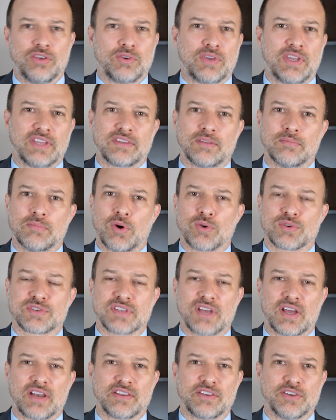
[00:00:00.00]
get the
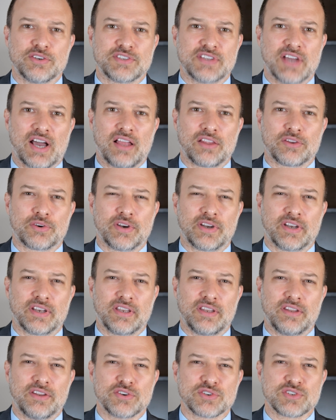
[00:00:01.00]
most out of your dollar, and
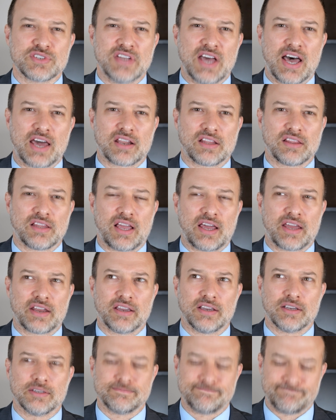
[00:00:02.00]
there's not a lot
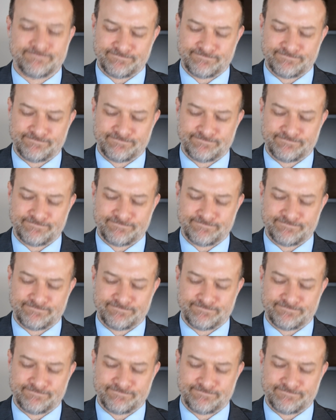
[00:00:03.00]
of